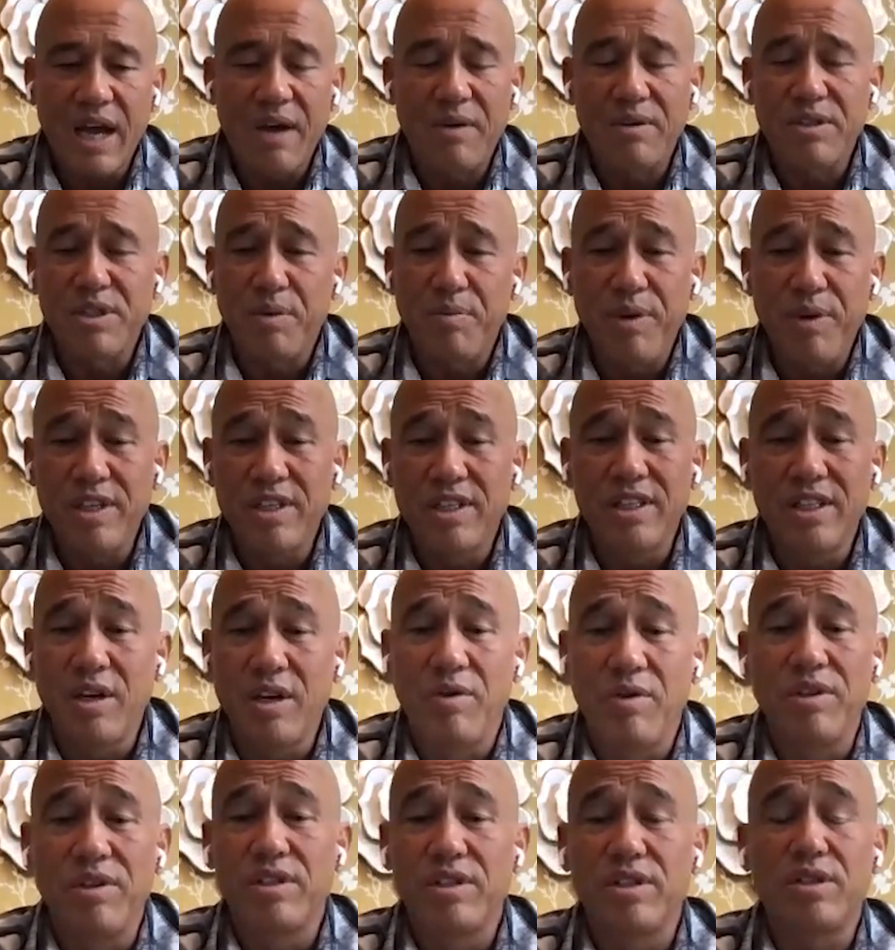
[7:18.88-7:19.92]
I was originally
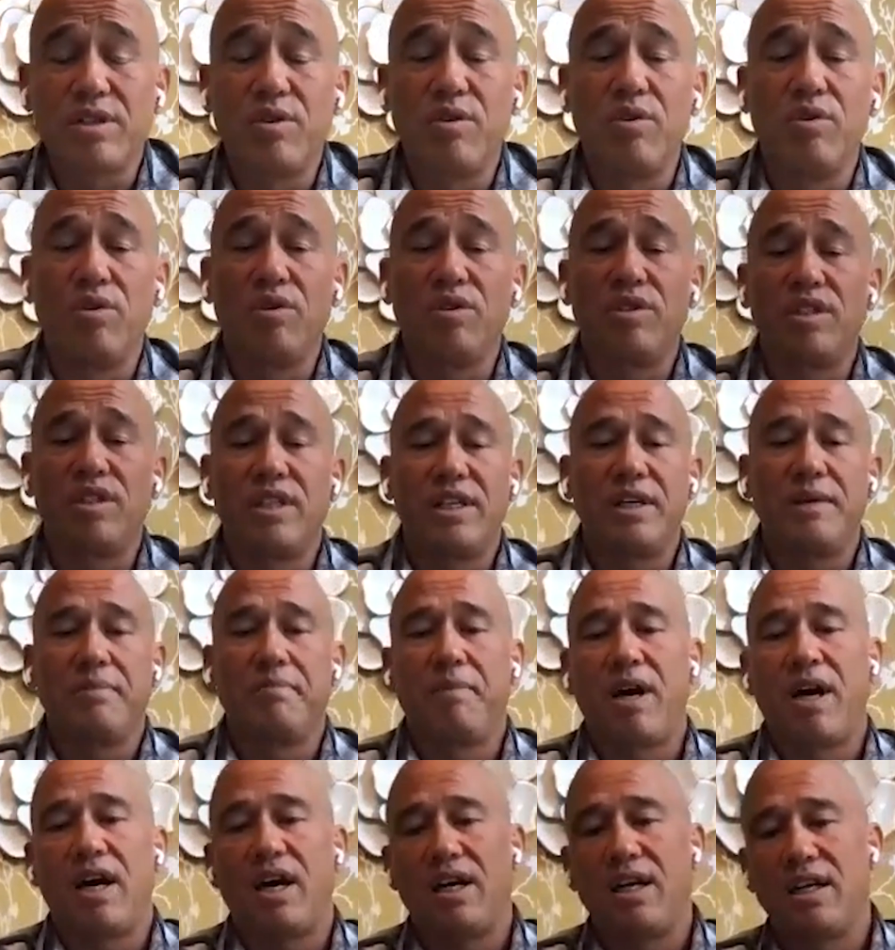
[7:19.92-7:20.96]
going to school to
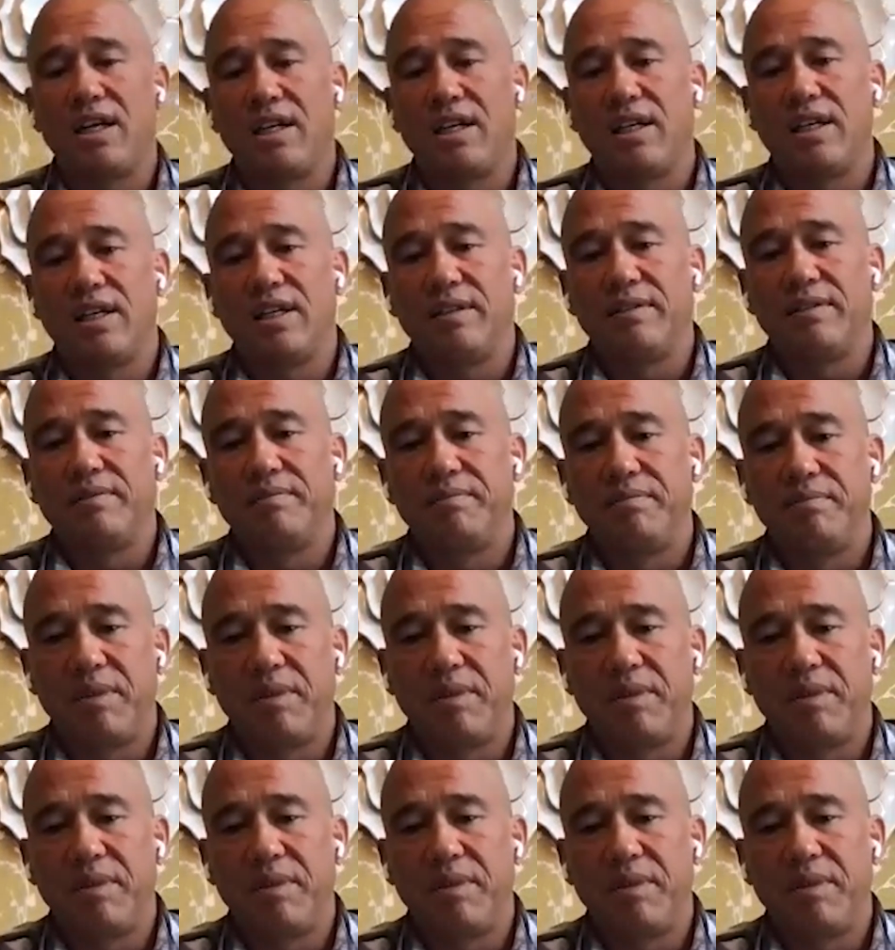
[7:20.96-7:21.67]
get my